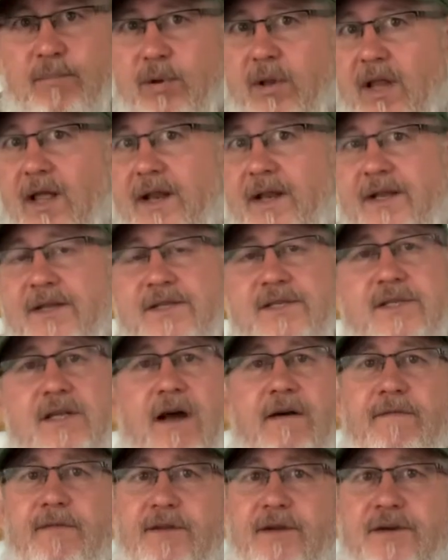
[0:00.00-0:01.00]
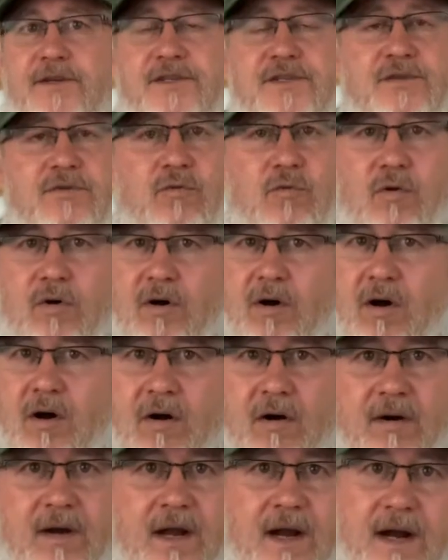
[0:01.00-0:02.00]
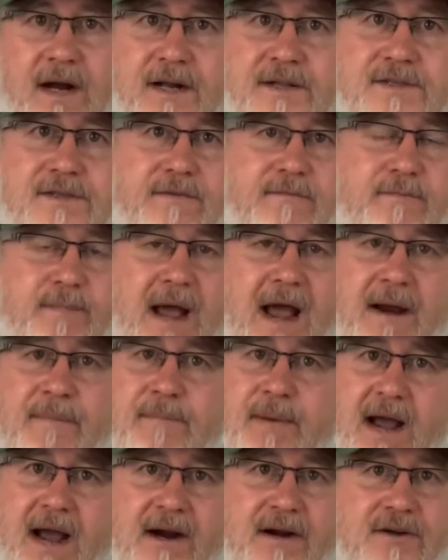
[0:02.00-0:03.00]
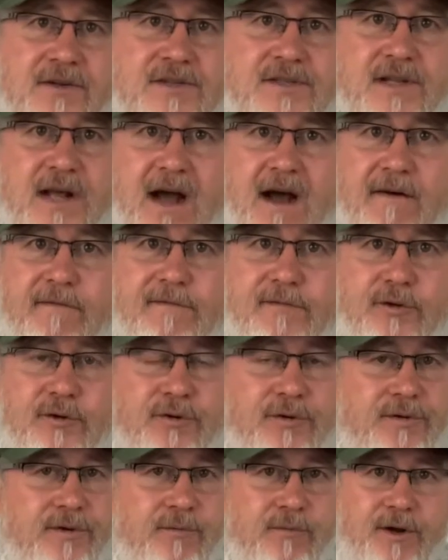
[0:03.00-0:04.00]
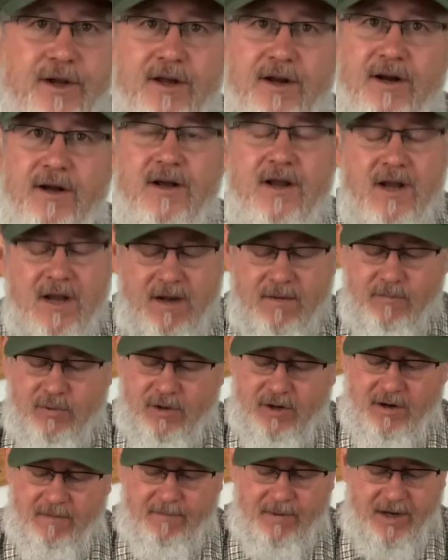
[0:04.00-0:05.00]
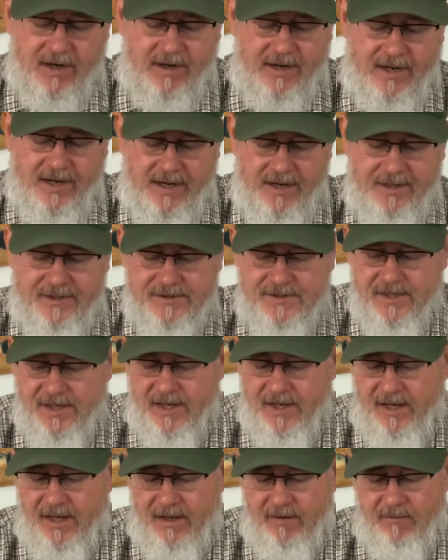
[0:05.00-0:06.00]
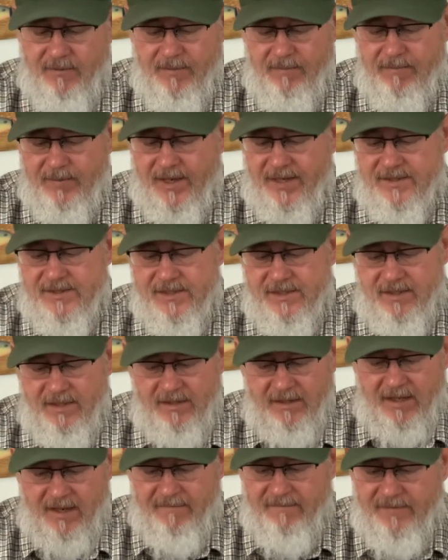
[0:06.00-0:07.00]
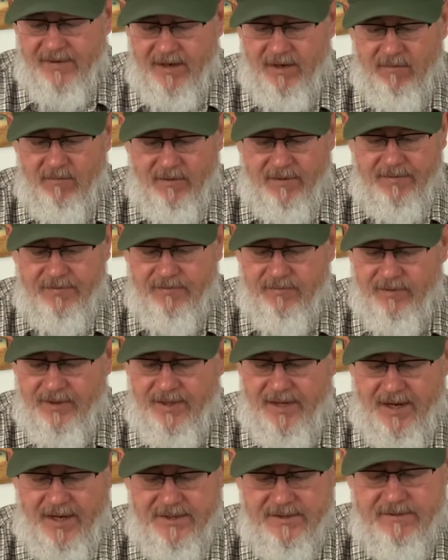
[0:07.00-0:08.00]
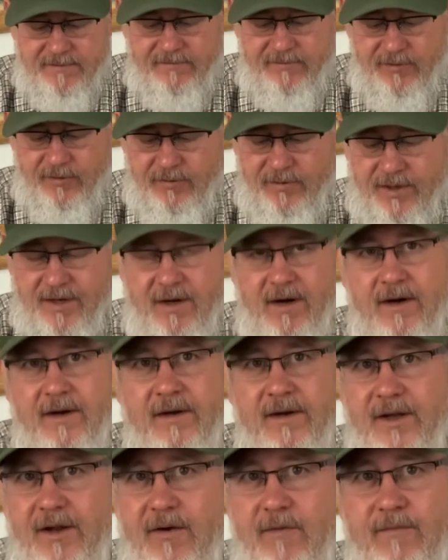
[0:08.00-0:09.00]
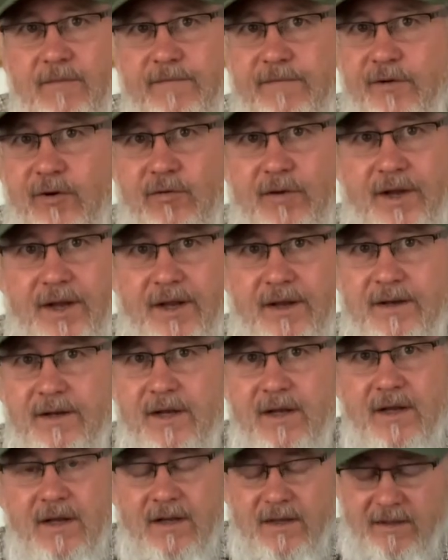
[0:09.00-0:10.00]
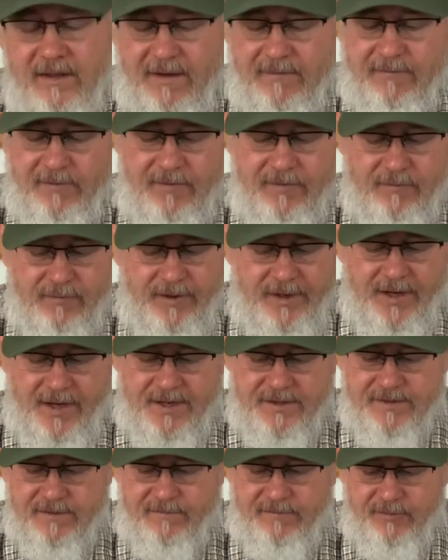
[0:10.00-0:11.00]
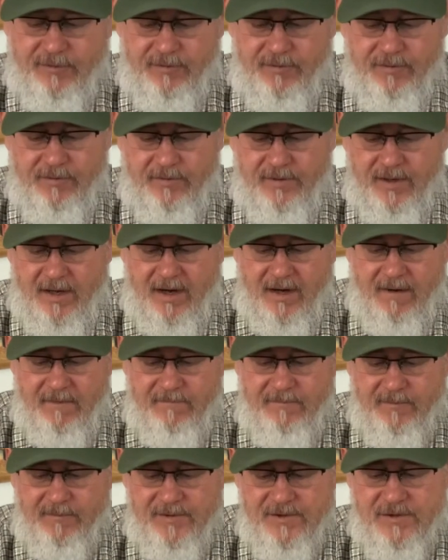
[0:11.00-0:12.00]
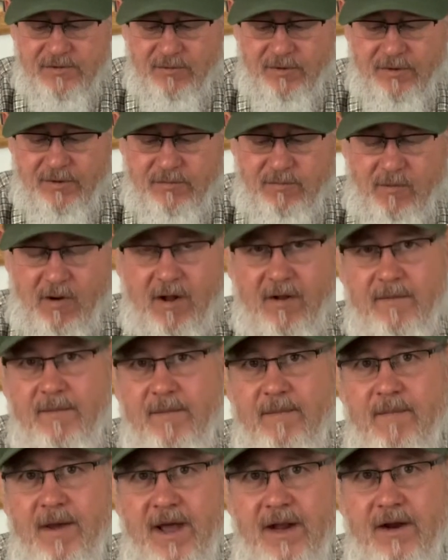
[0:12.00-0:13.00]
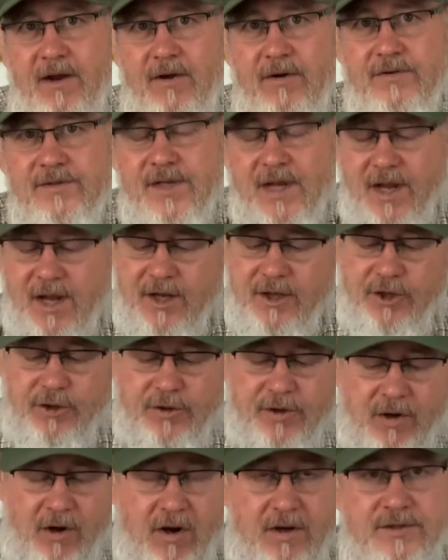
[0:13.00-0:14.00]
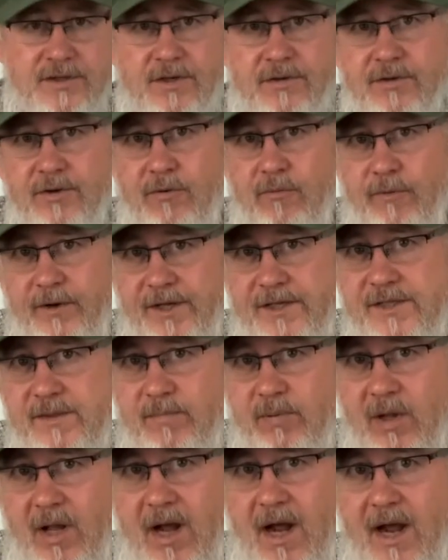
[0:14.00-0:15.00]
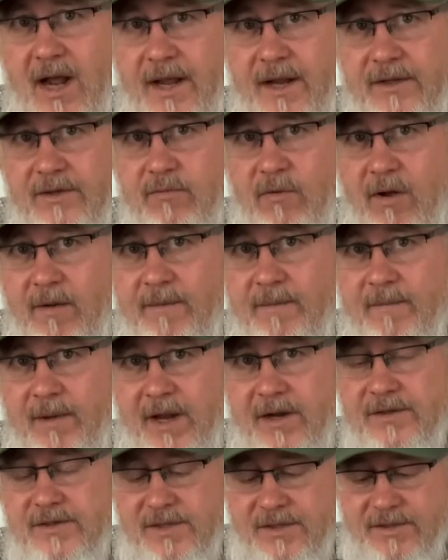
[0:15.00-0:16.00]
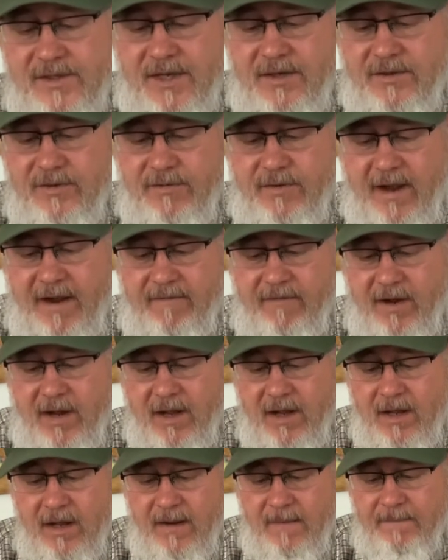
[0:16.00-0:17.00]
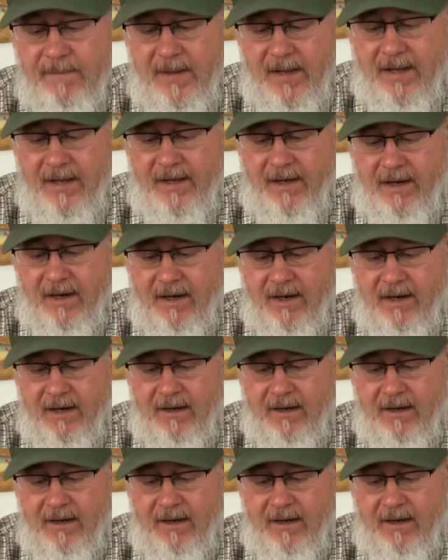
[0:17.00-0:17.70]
plenty of stuff in their store, all kinds of backpacker style food that we could have put in our bear cans. And we basically left there with 3 days of food in our, filled in, left with 3 days of food from the store at Tuolumne Meadows. You can also do a resupply at Tuolumne Meadows because they do have a